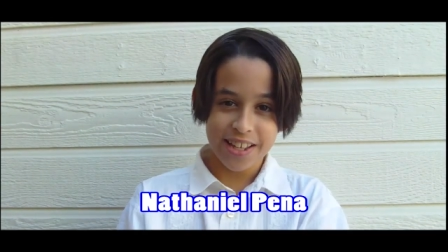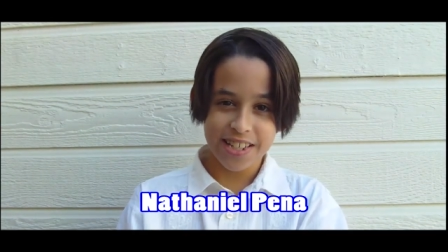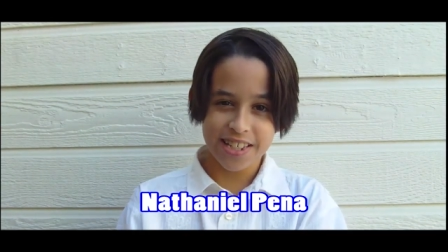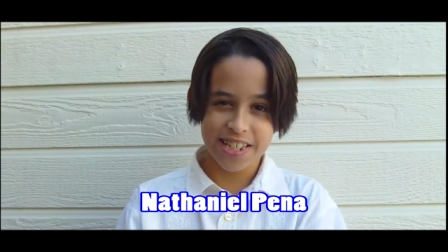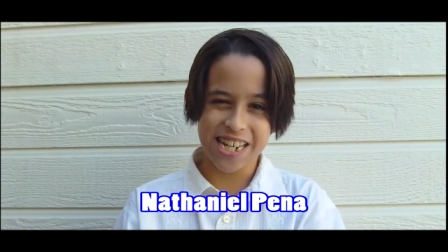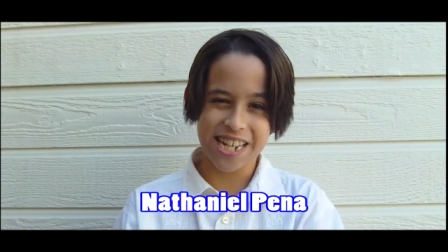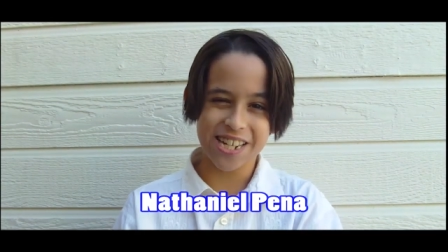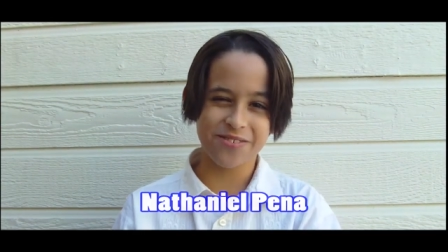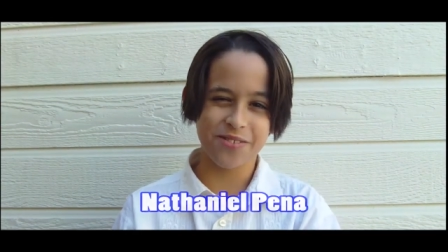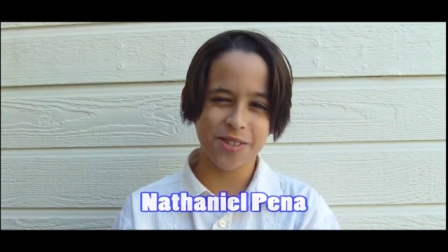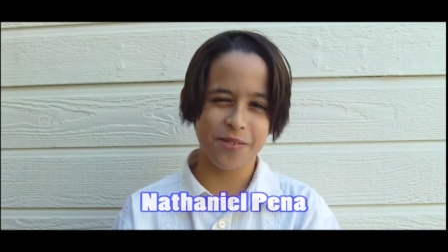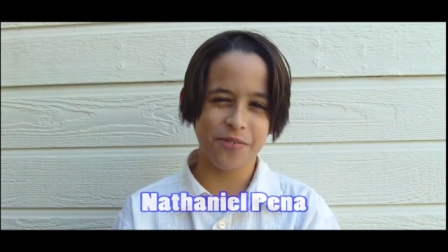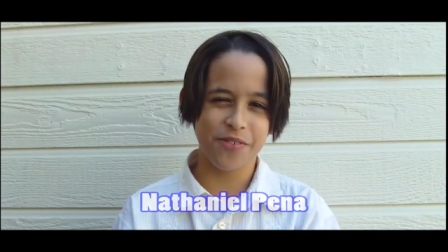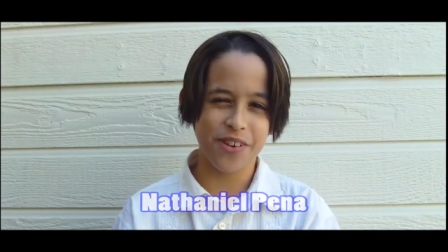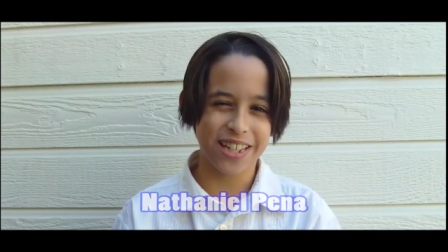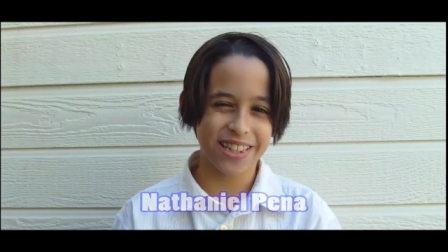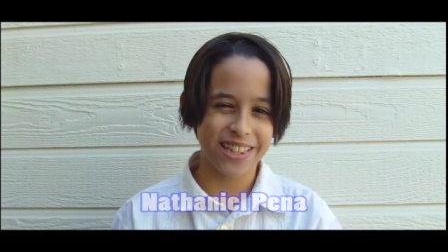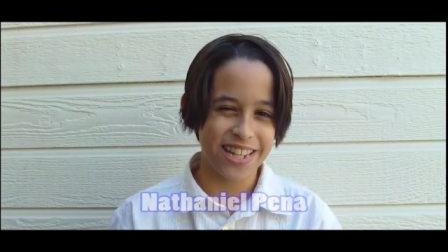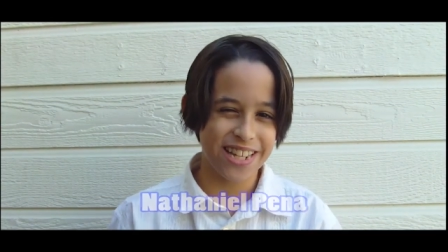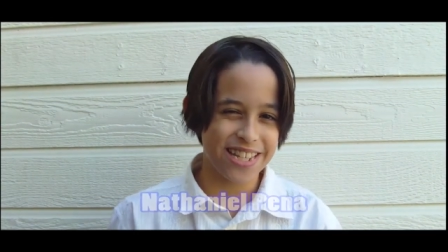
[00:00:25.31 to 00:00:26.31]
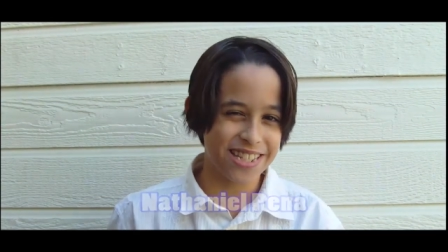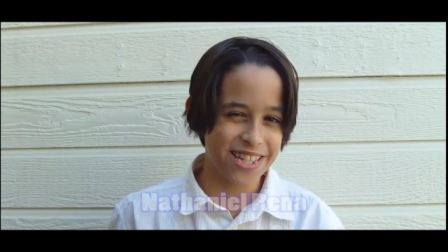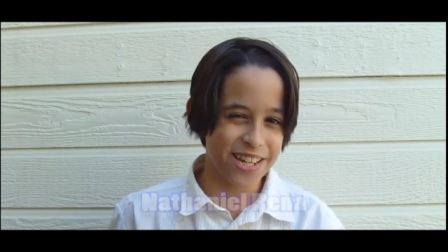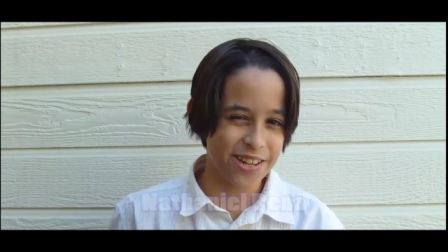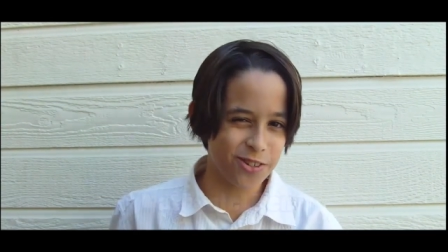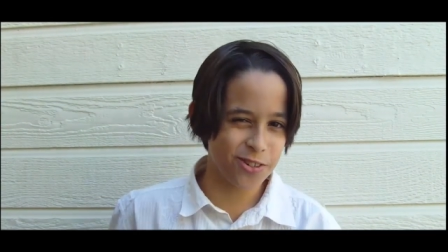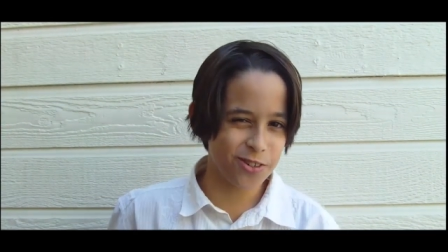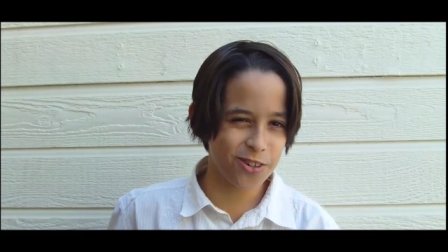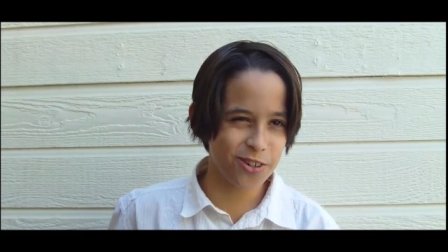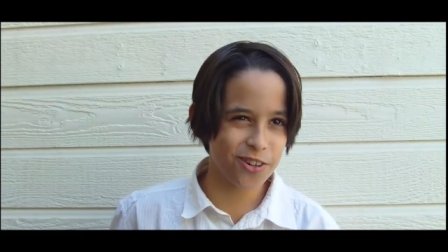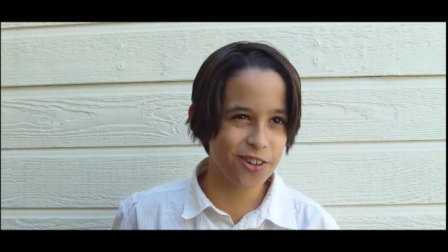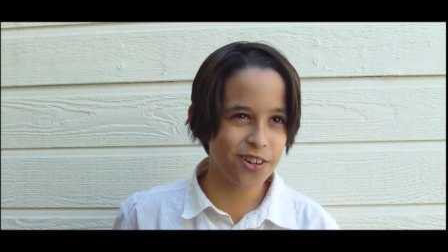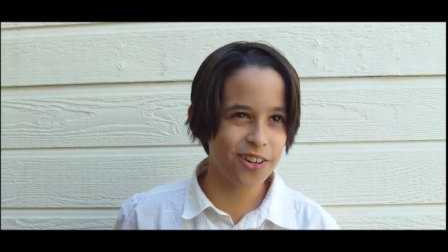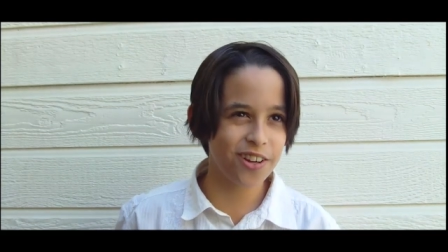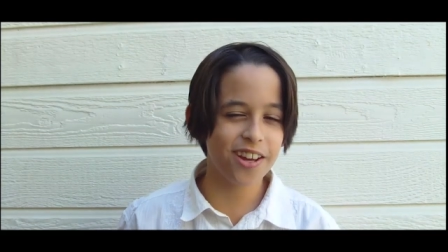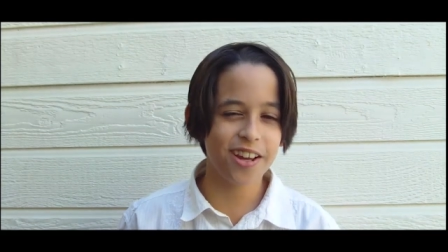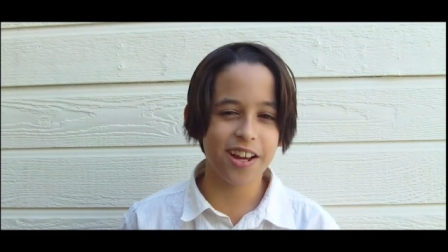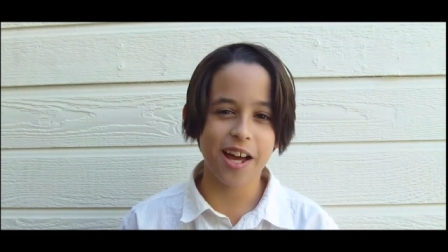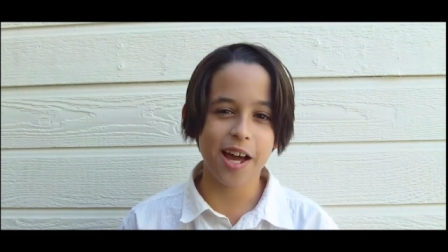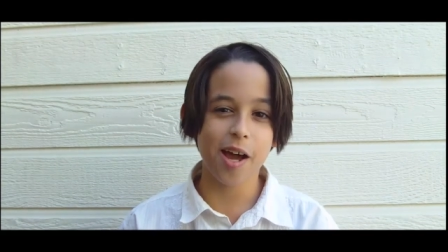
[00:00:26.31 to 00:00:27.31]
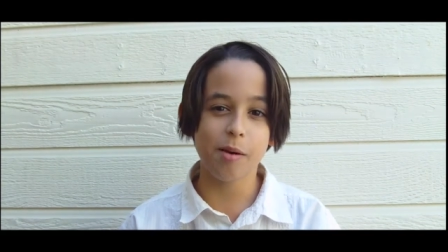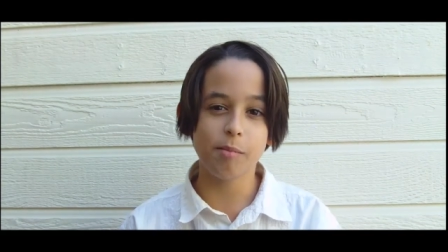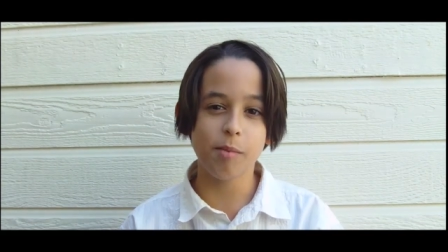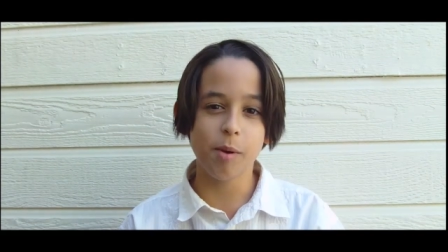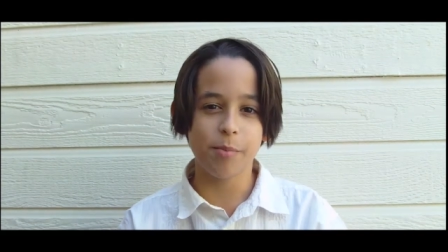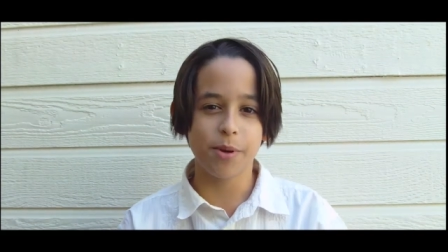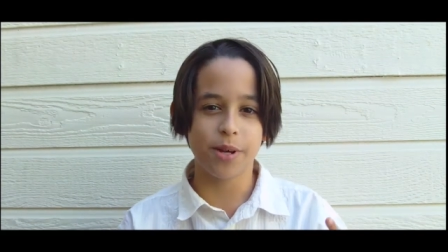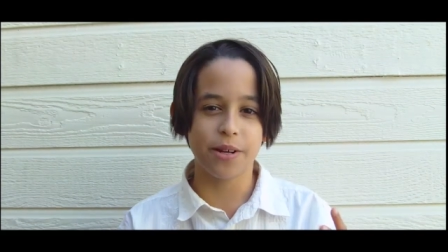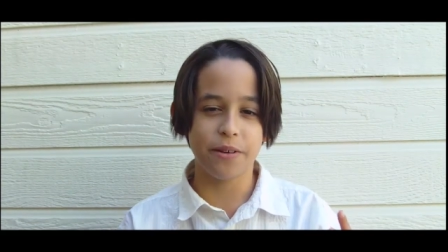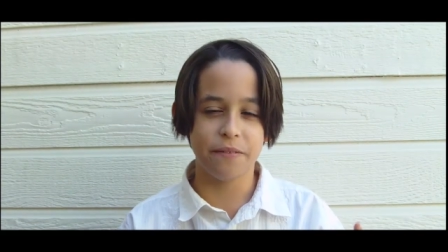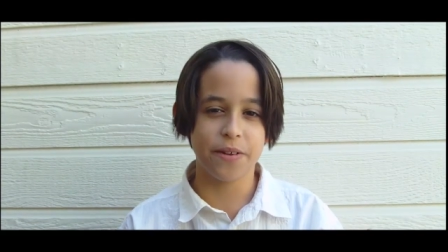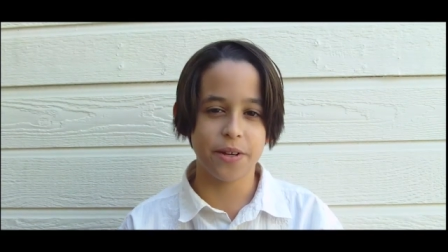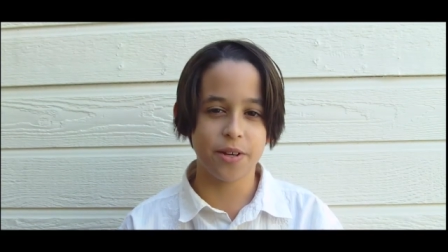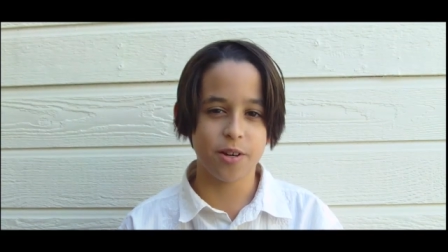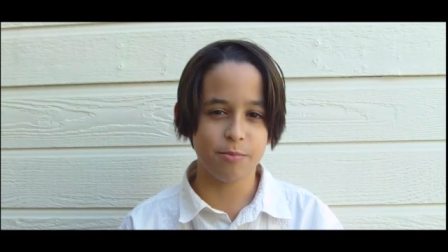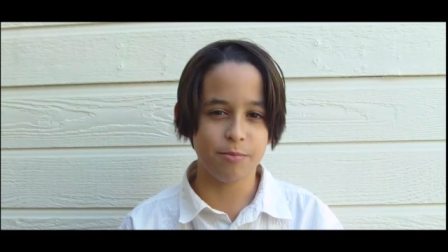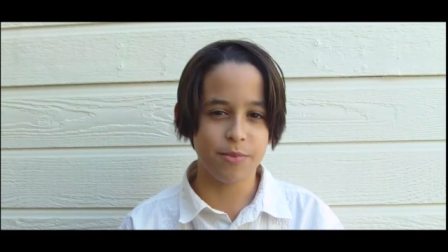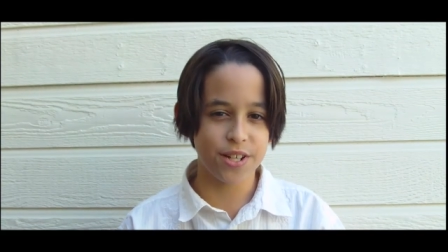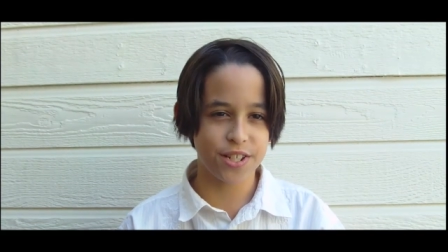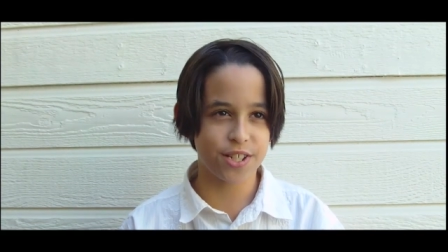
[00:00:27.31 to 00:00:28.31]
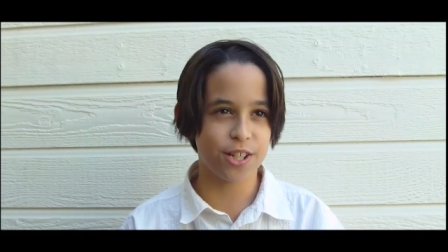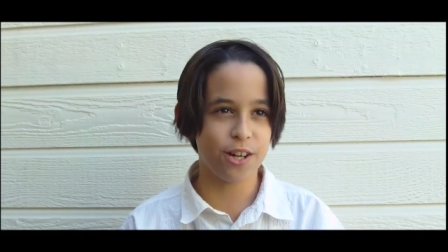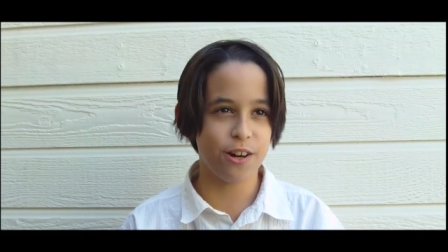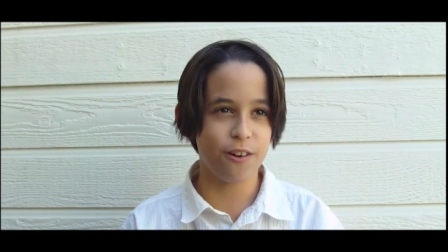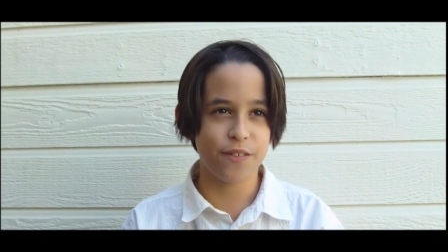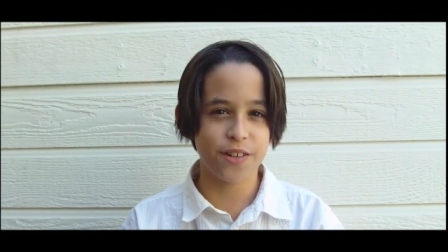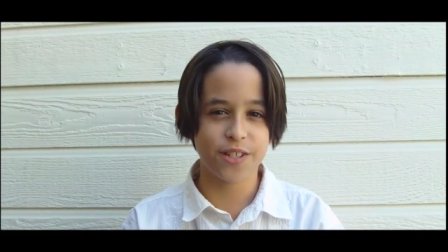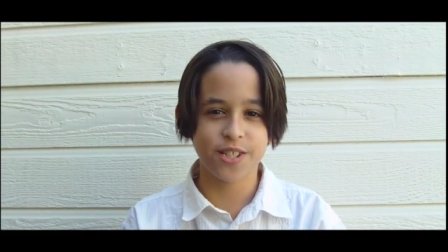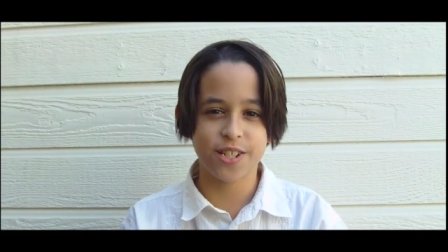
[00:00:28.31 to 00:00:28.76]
Aside from the fact that he's a nerd, I'm a bit of a nerd myself.